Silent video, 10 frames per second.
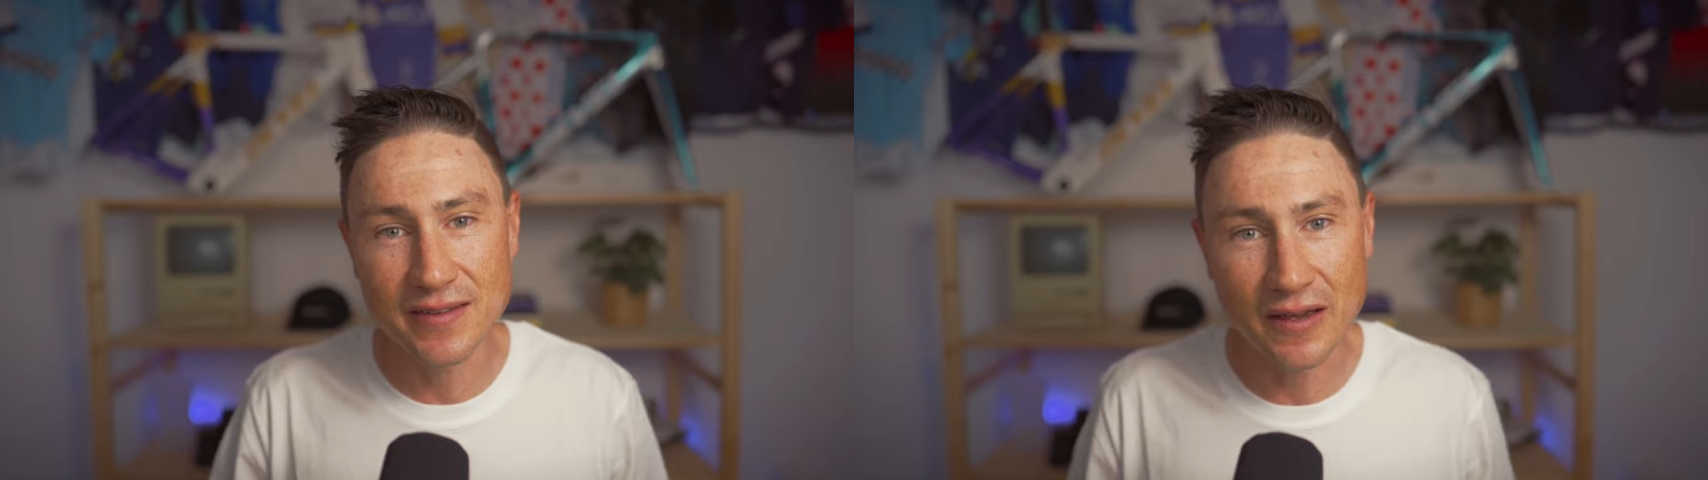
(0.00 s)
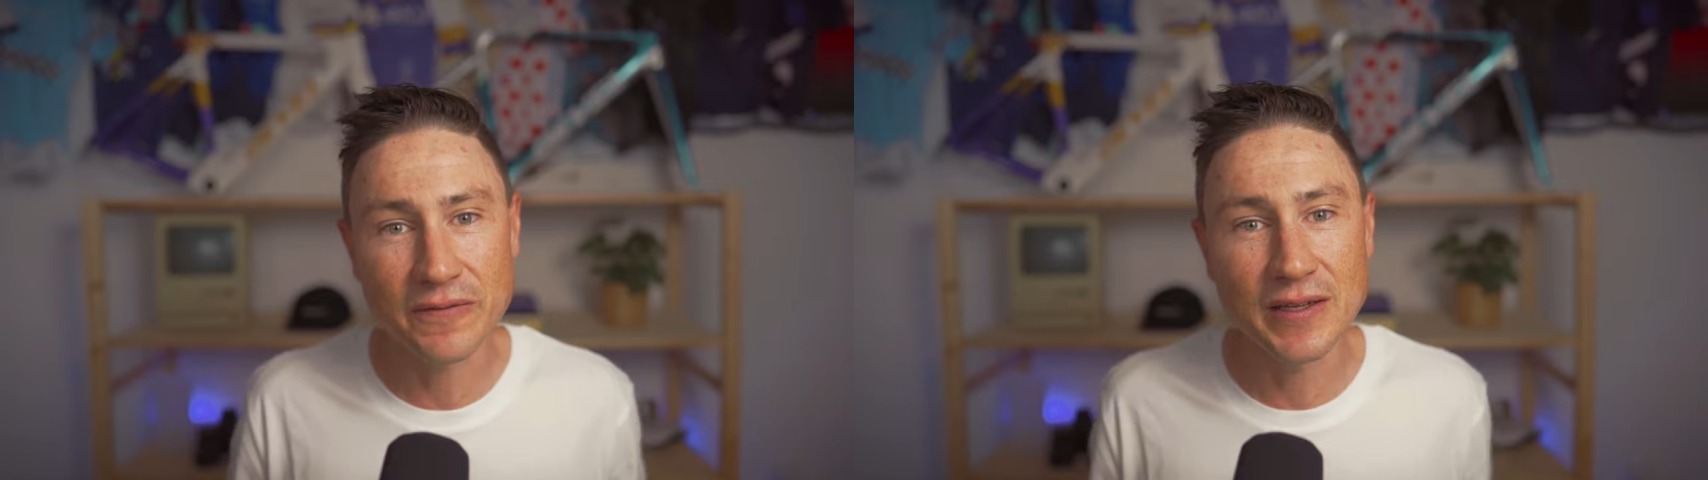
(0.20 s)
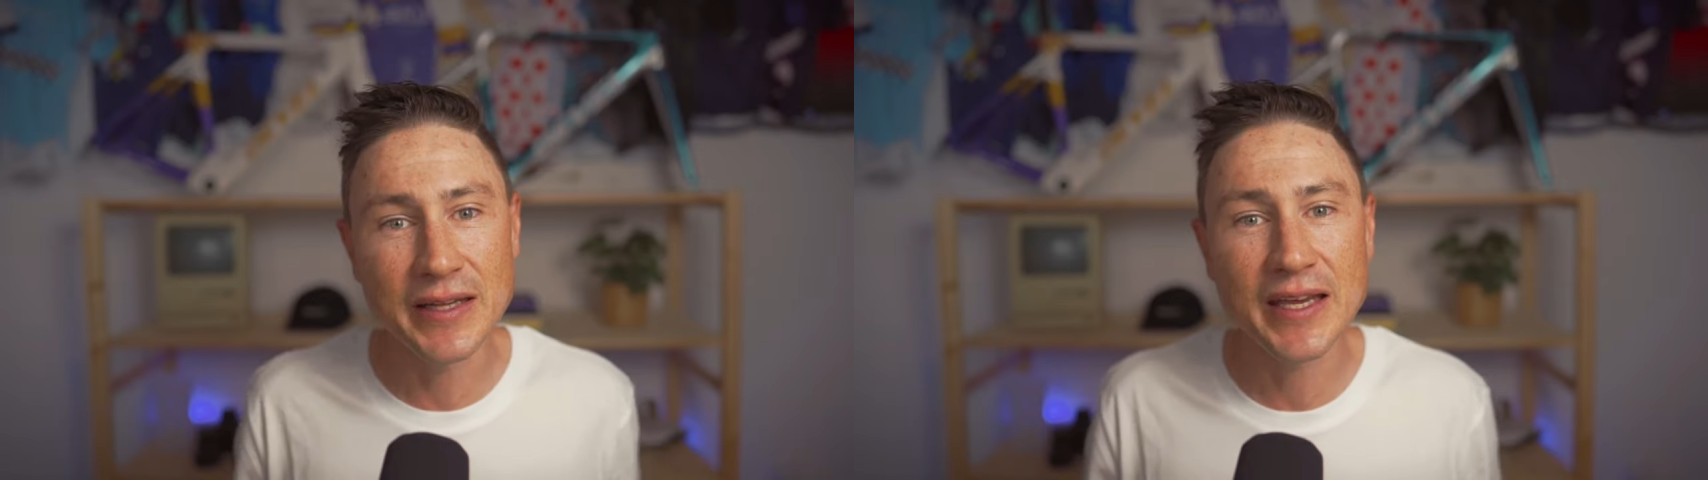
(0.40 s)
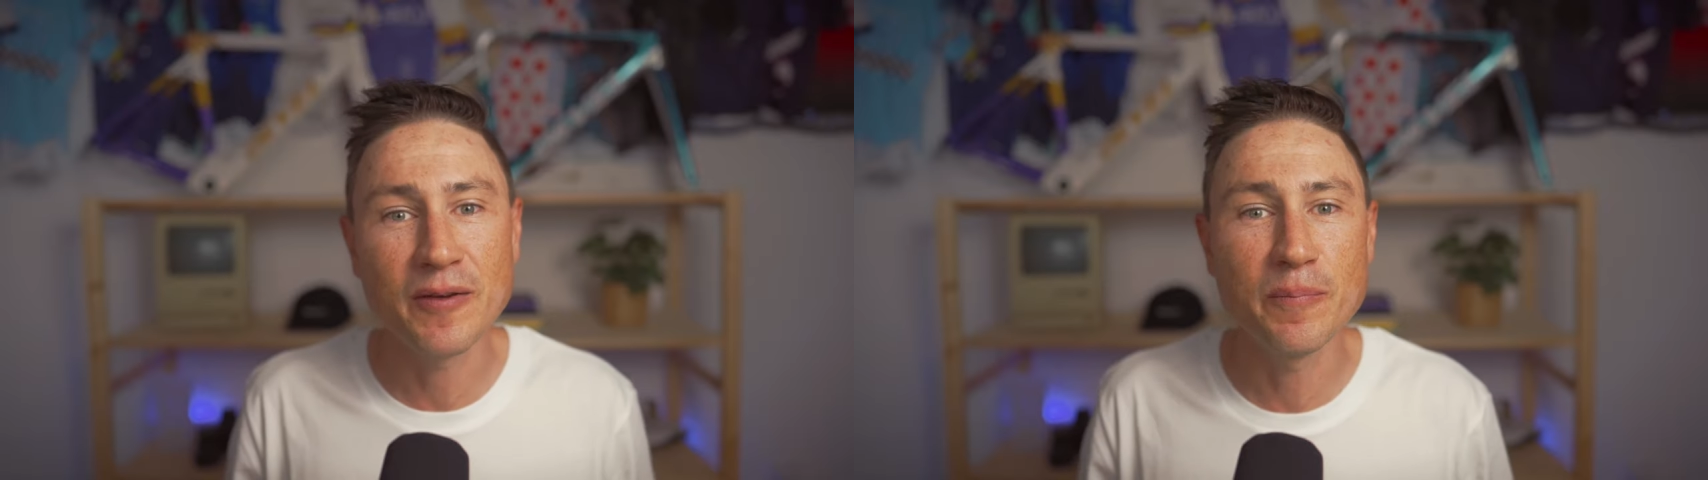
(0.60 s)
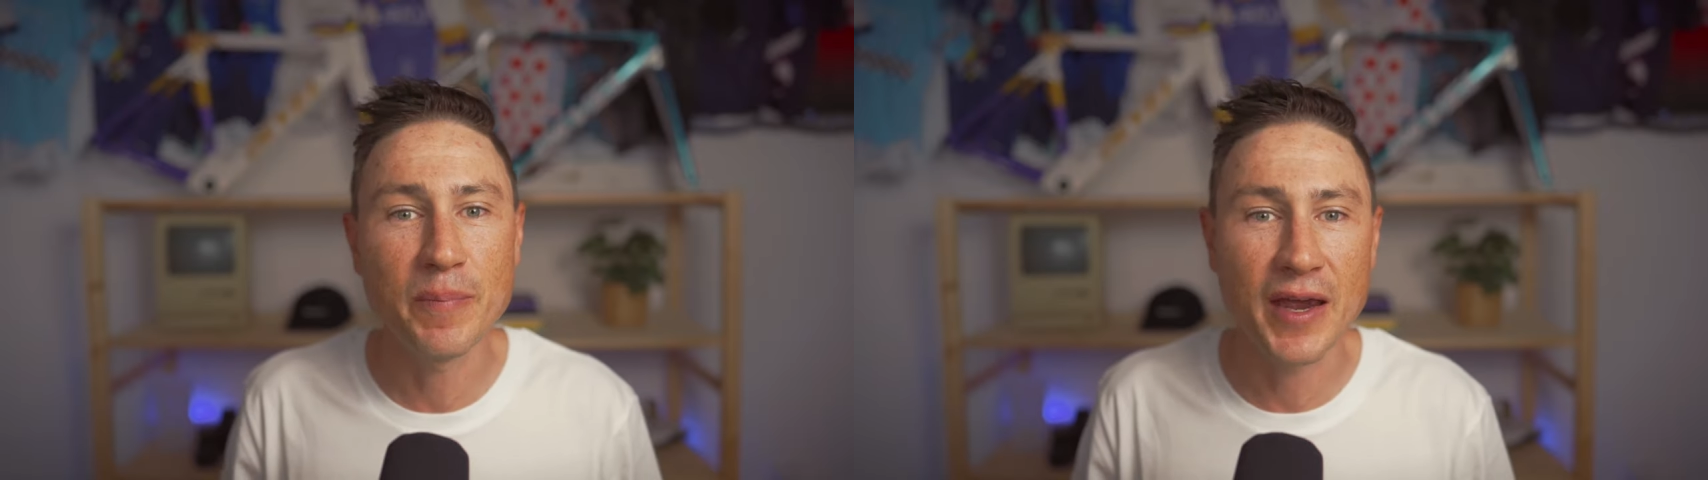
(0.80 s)
definitely
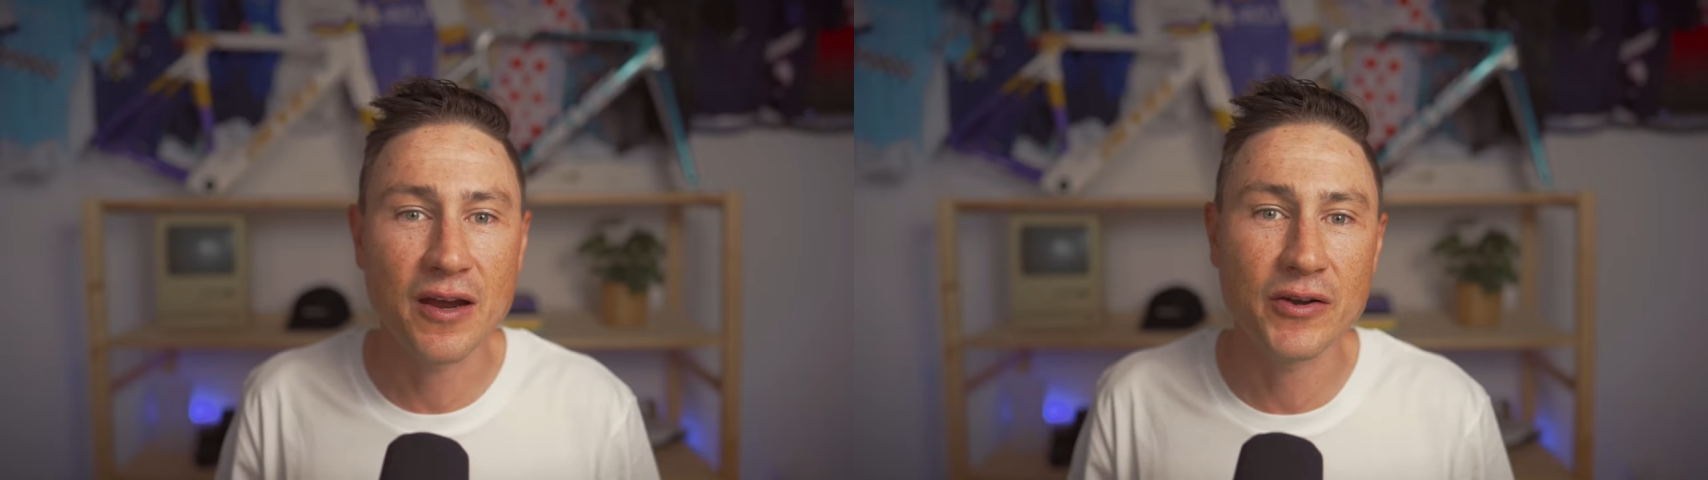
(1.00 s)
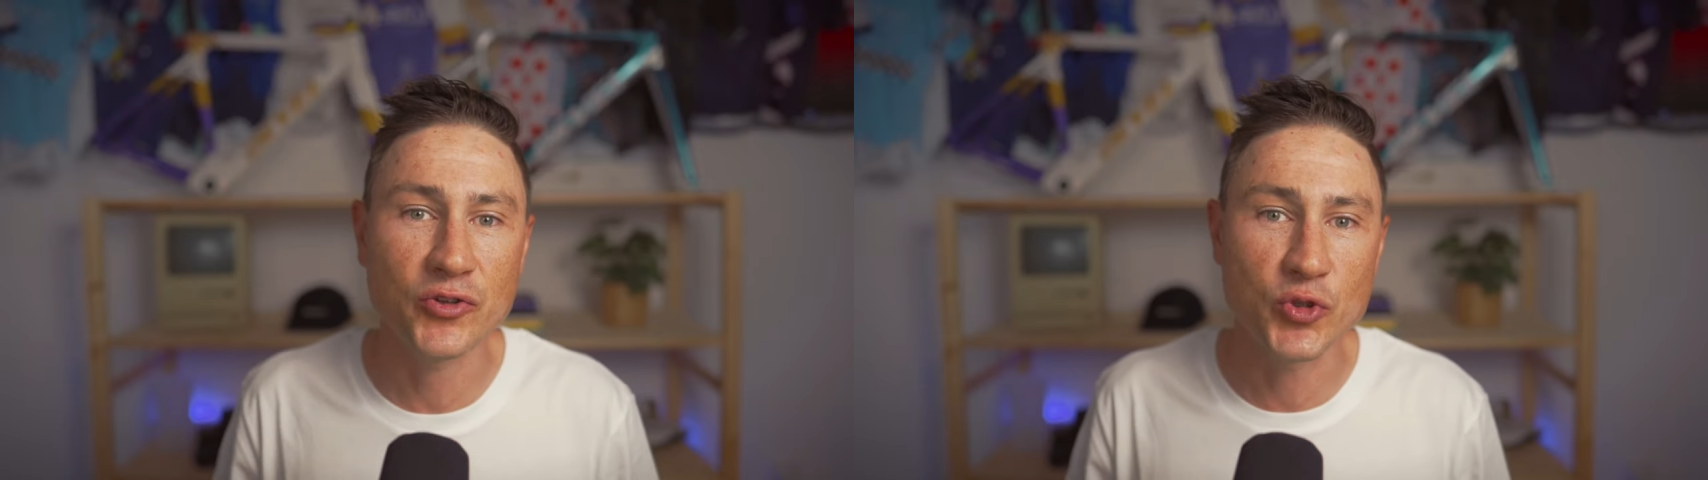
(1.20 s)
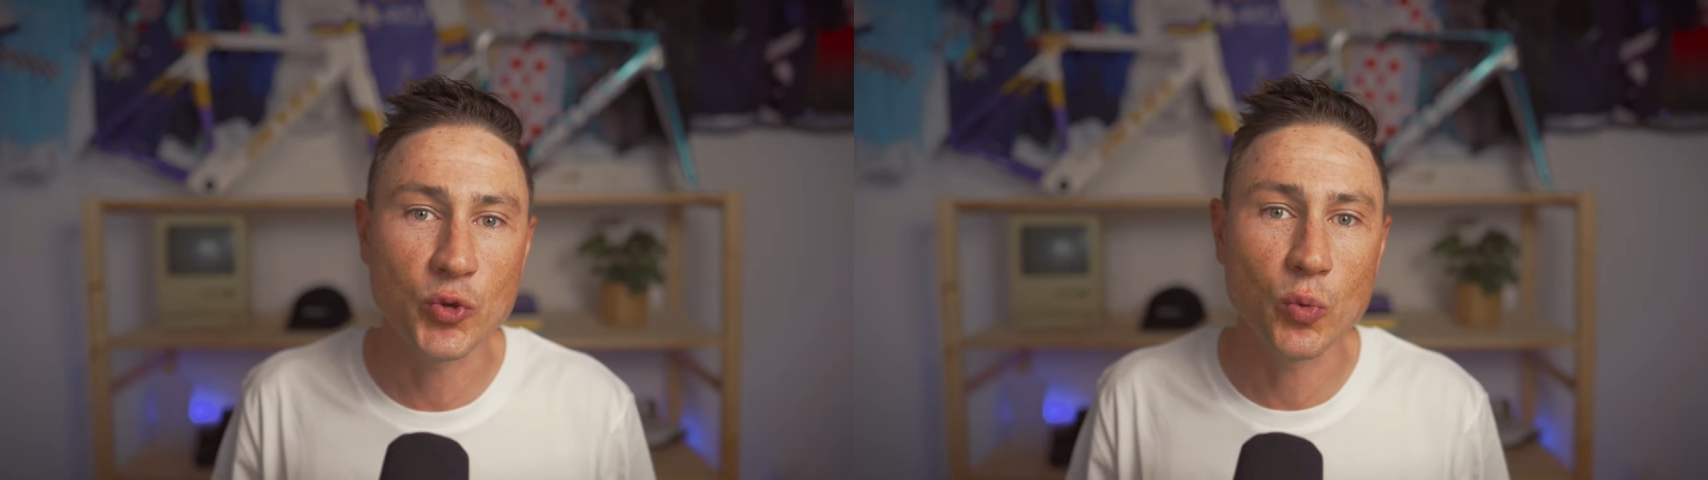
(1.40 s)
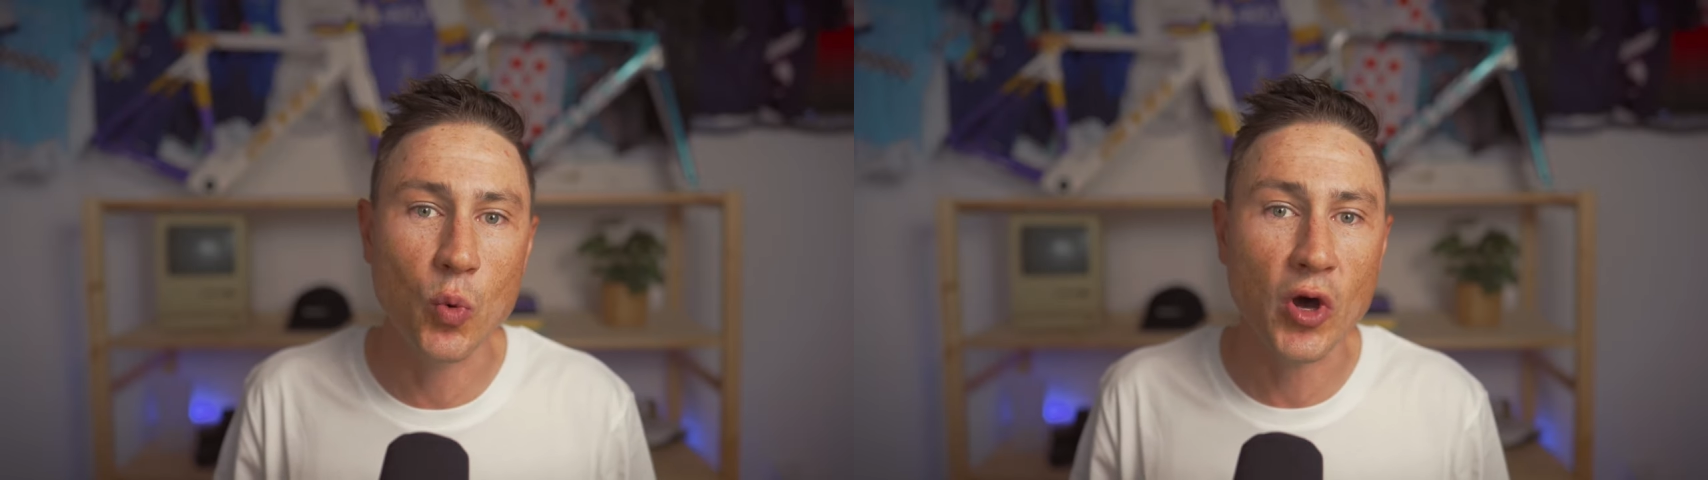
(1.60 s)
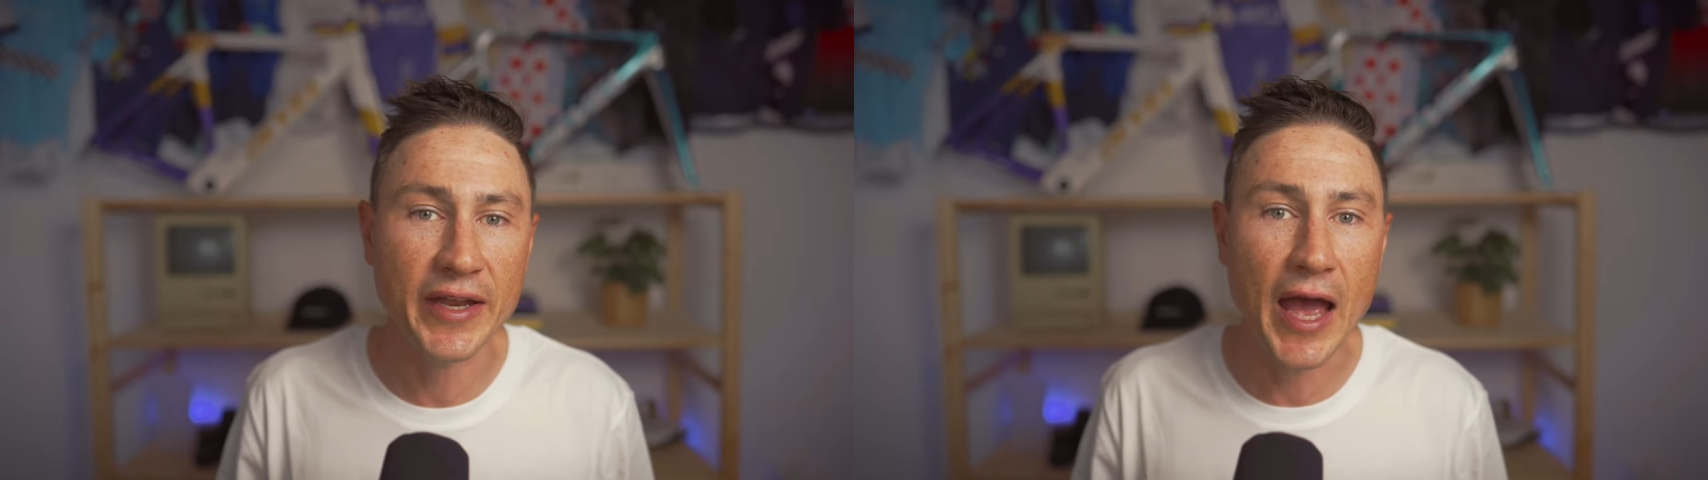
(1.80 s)
compare it to what